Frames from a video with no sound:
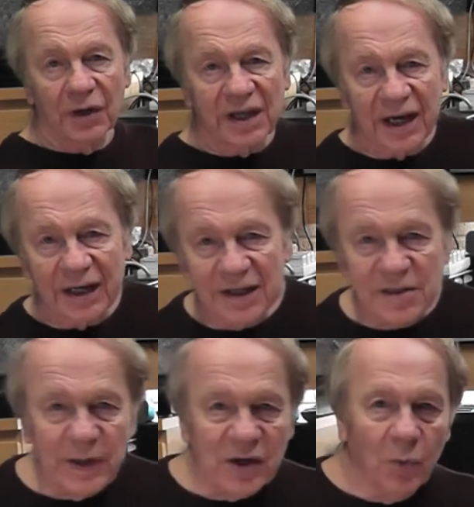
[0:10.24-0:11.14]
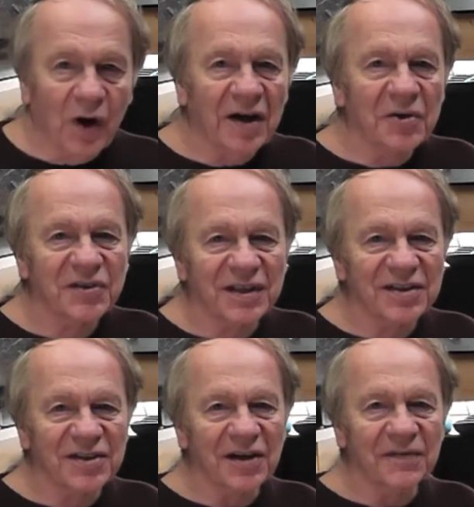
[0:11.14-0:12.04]
again. It's been a while
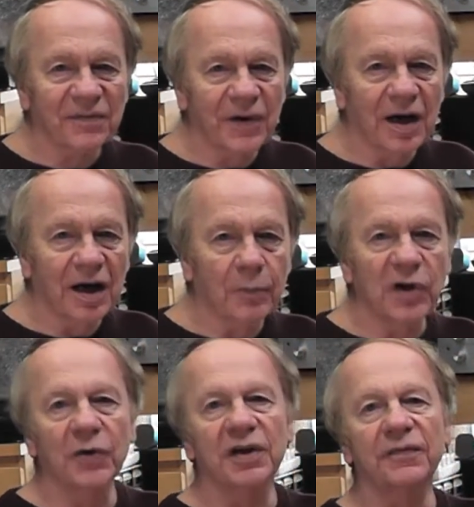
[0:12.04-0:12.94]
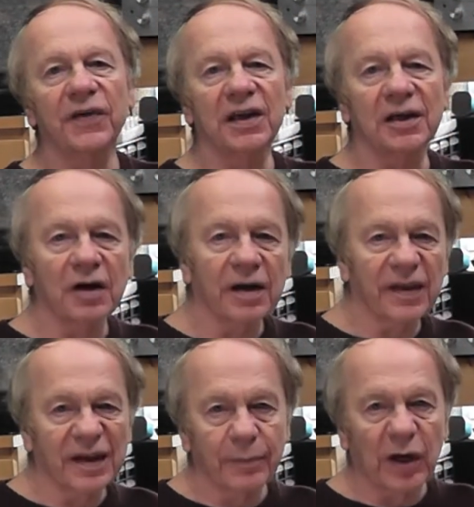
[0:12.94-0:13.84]
since I've uploaded a video, I
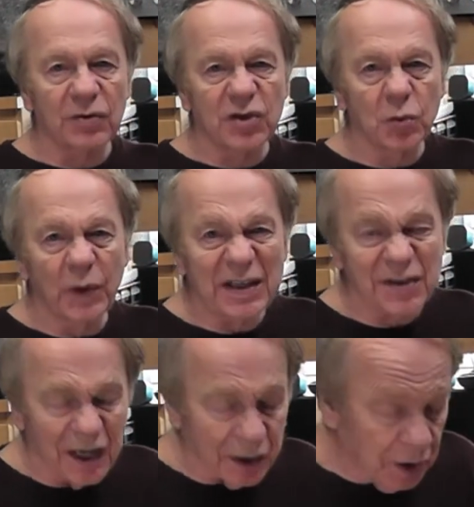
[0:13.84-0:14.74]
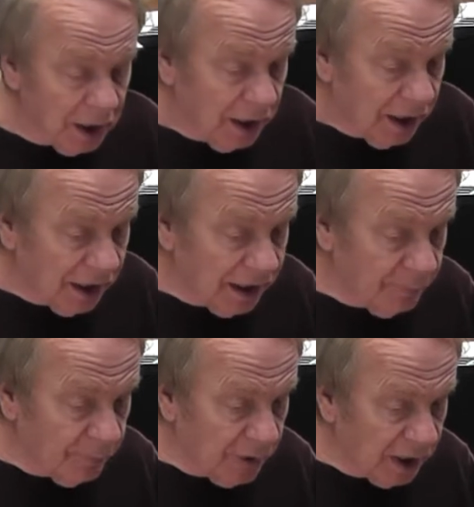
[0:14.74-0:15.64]
think about 2 weeks now.
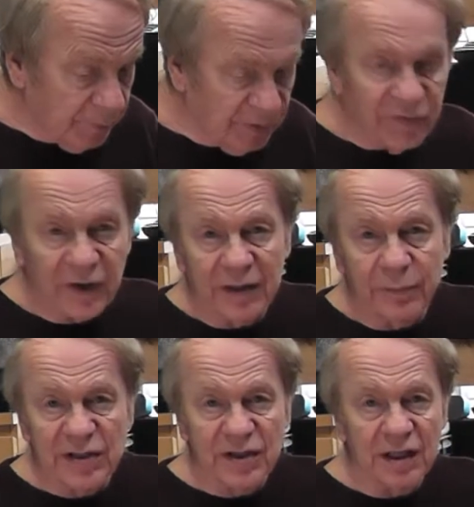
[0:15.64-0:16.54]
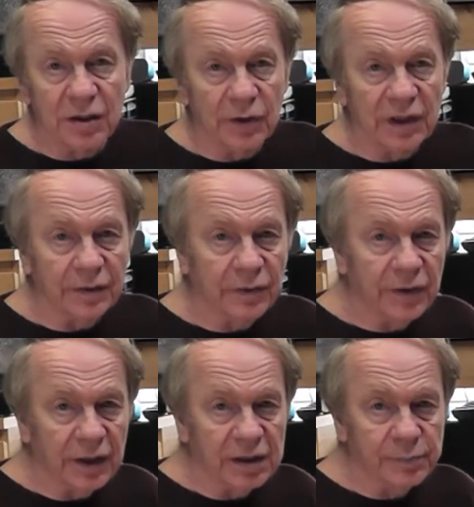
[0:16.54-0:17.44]
I've been fairly busy doing other
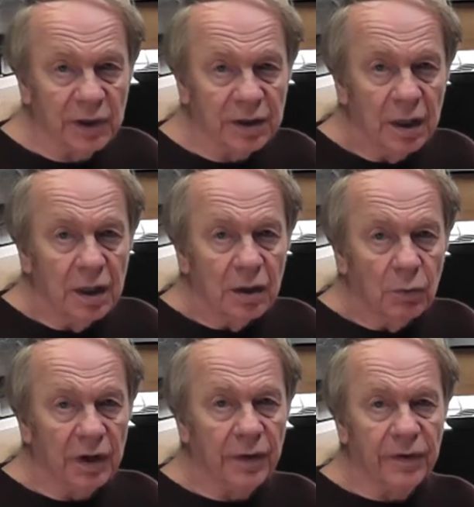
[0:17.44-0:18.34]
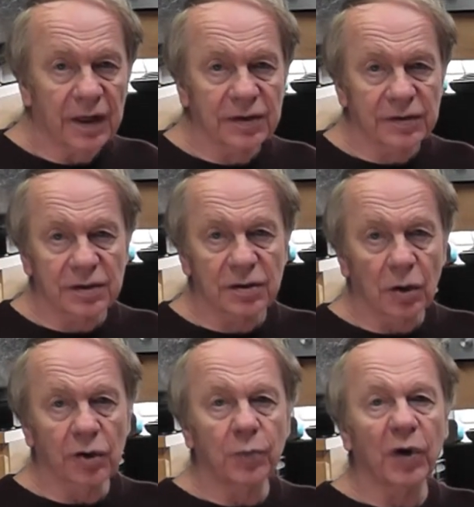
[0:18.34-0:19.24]
things, but one of the things that's
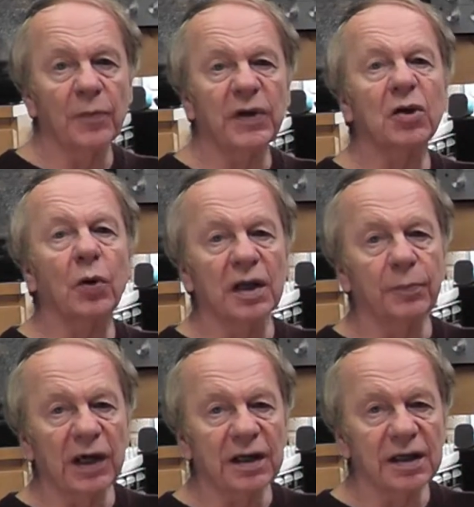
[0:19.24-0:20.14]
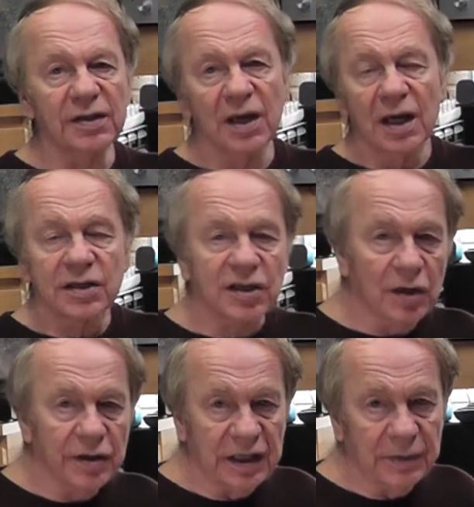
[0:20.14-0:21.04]
occupied me quite a bit is
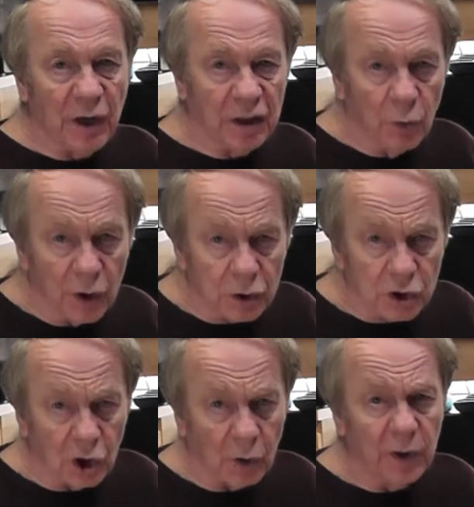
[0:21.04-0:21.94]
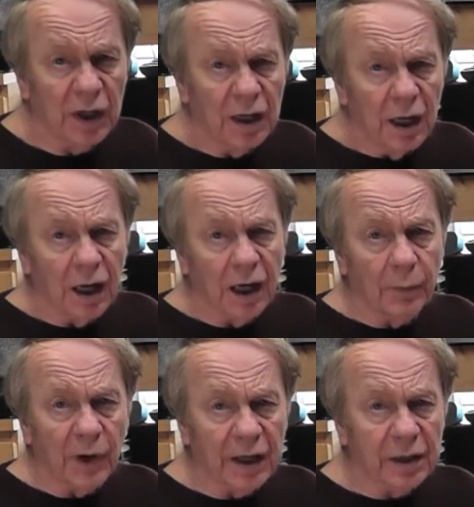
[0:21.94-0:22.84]
tidying my workshop.
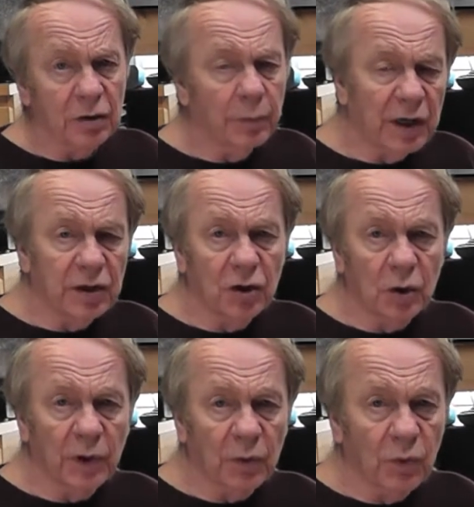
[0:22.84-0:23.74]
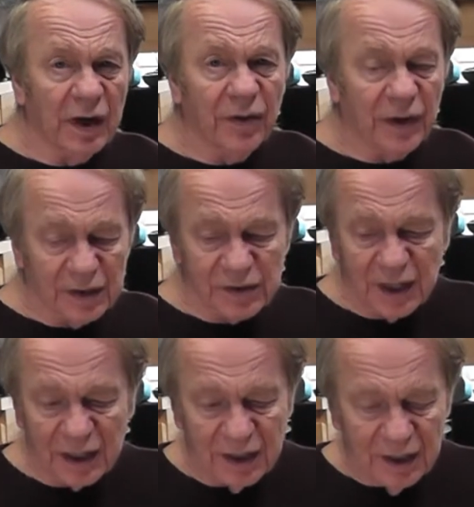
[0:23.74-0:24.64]
I don't know about you, but
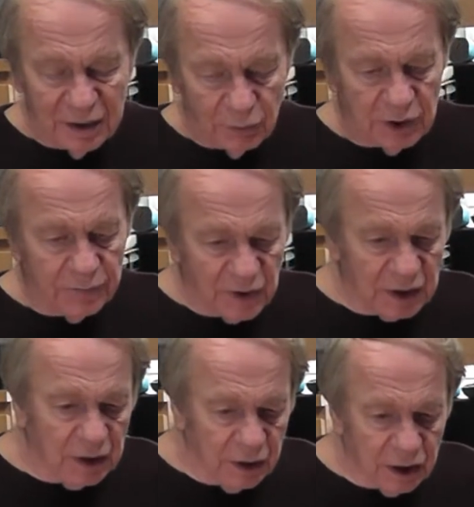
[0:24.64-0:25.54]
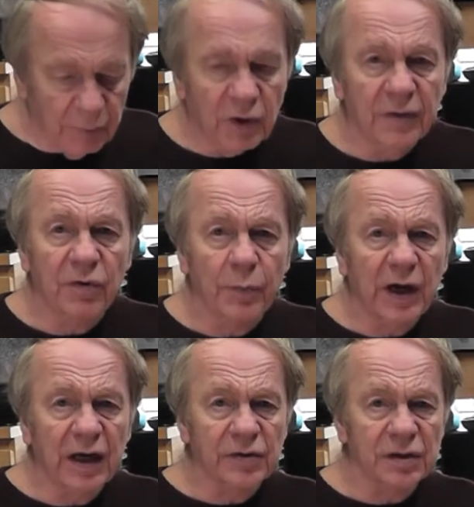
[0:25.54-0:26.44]
when you've done a number of
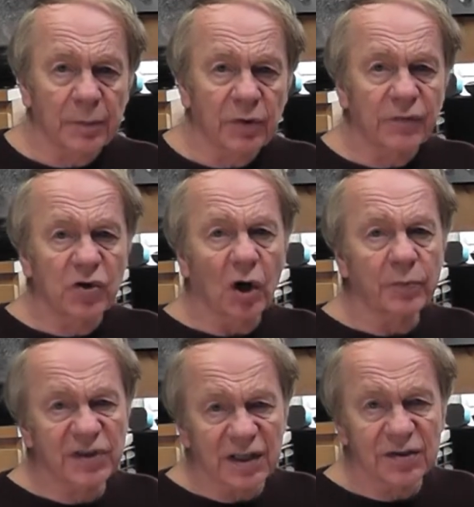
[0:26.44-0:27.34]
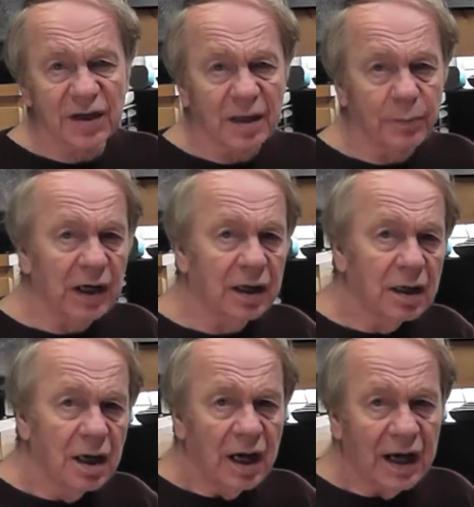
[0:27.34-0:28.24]
repairs, a number of jobs, things get a bit
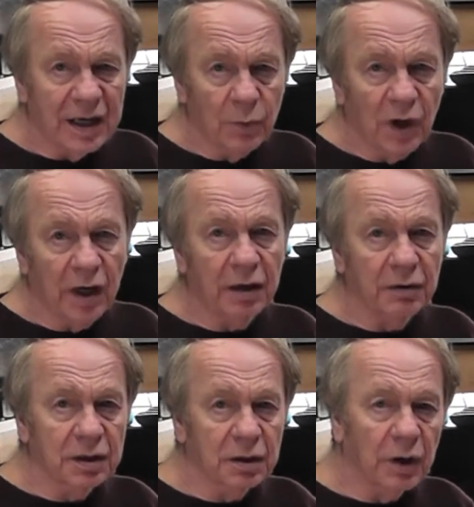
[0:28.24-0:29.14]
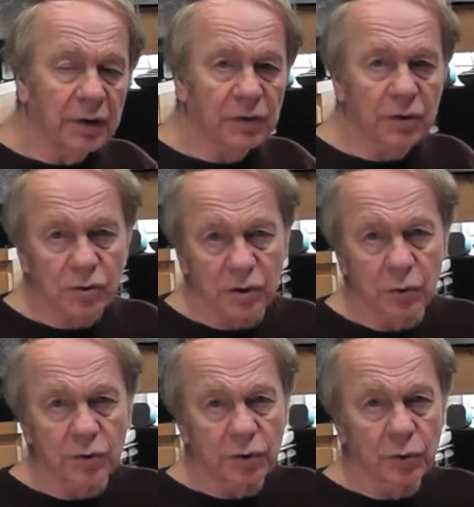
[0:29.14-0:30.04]
haywire and go out of
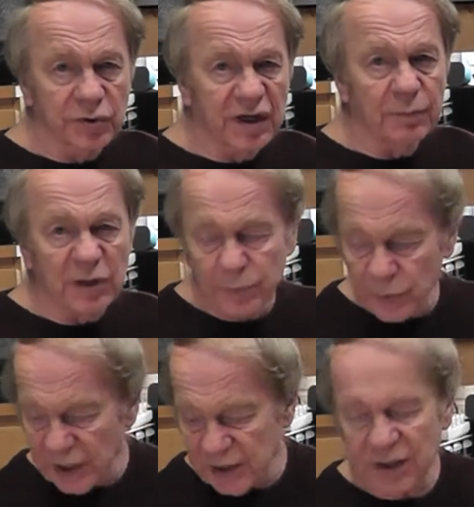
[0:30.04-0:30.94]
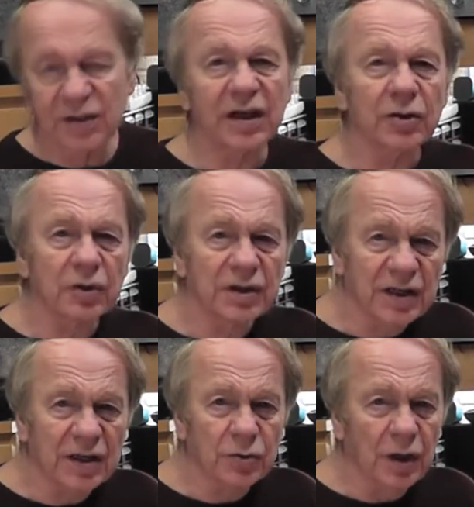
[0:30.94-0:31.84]
control, tools get misplaced, etc.,
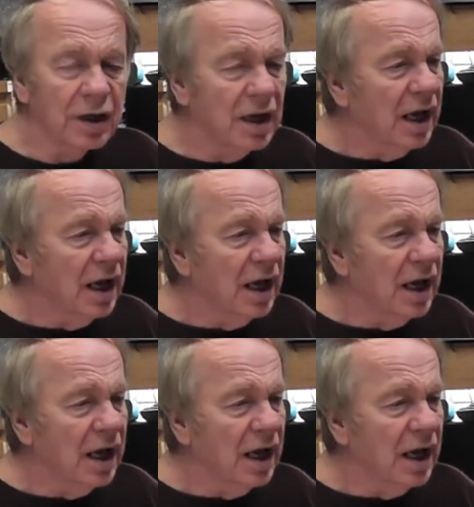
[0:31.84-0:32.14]
etc.